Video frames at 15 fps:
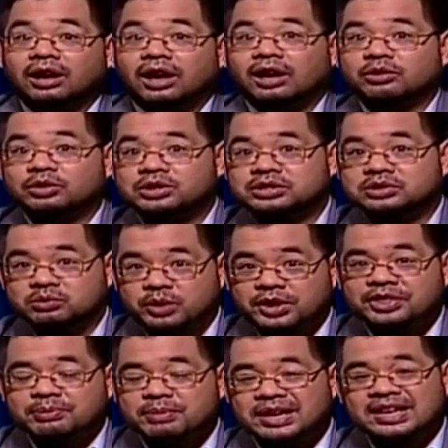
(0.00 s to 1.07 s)
Allah was
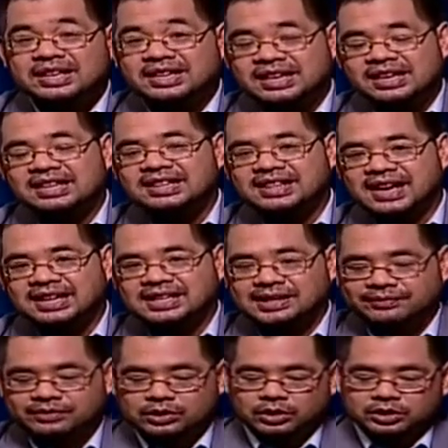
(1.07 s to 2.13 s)
with me in
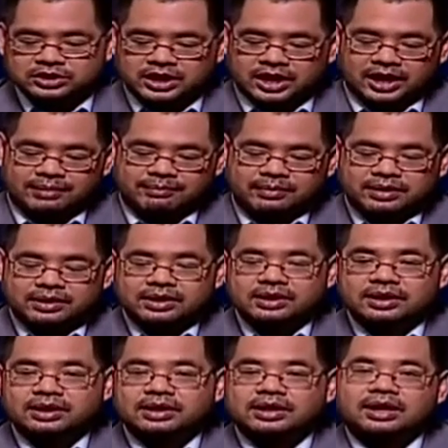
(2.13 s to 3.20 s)
that difficult time.
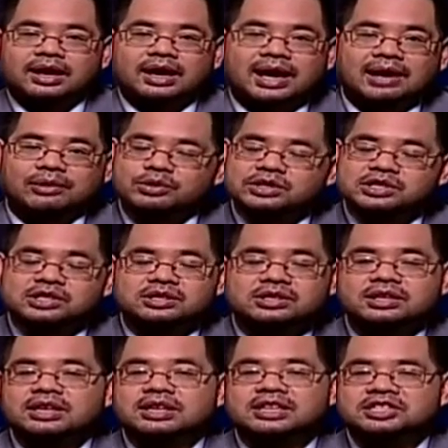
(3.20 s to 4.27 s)
I
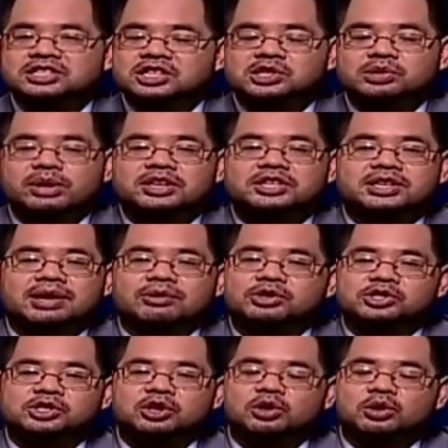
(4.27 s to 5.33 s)
was in a situation
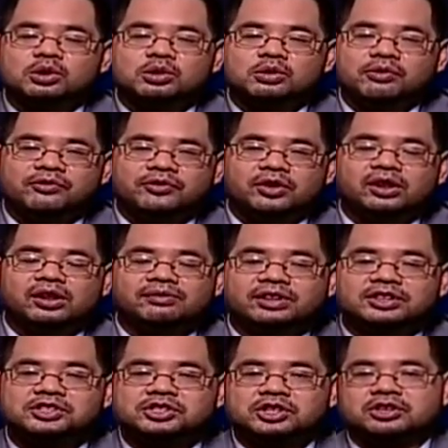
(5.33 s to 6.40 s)
that was so
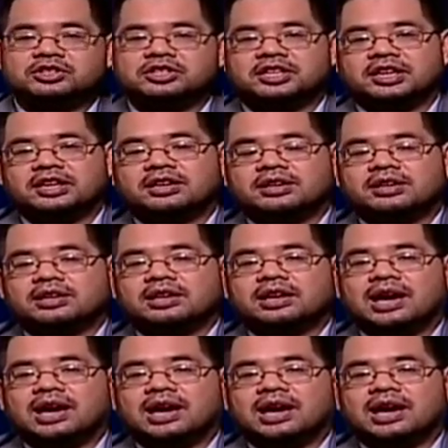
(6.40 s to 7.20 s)
full of uncertainty.